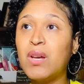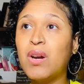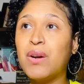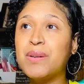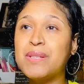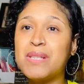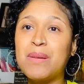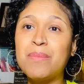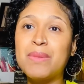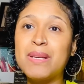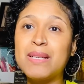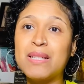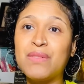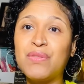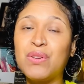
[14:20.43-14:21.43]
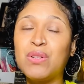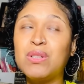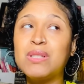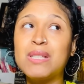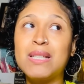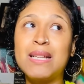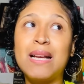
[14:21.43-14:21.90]
or something
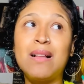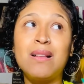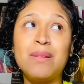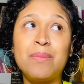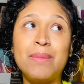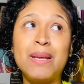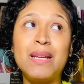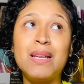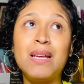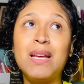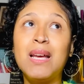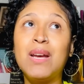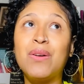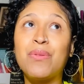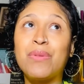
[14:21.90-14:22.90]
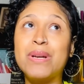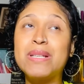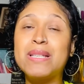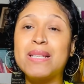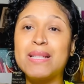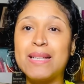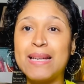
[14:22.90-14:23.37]
difficult, and I'll admit,
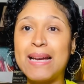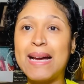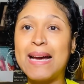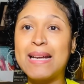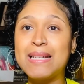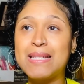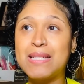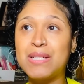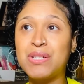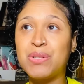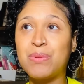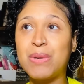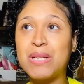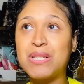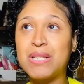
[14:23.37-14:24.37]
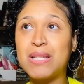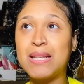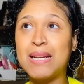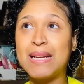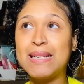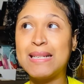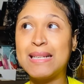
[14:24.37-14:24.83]
recently I had a situation
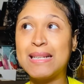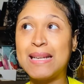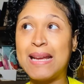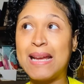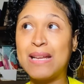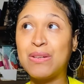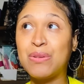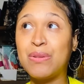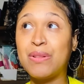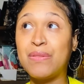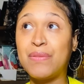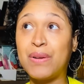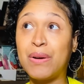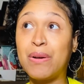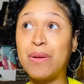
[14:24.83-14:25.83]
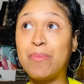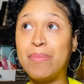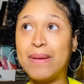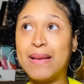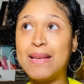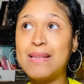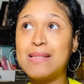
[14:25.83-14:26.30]
that I didn't handle the very
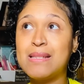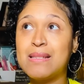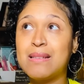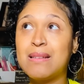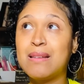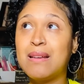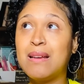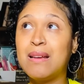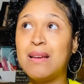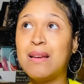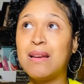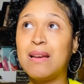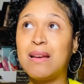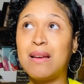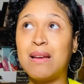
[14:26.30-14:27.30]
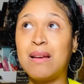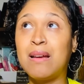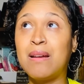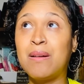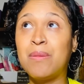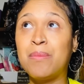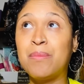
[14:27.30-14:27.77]
best.
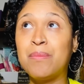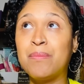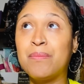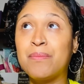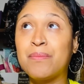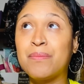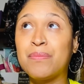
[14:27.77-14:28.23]
And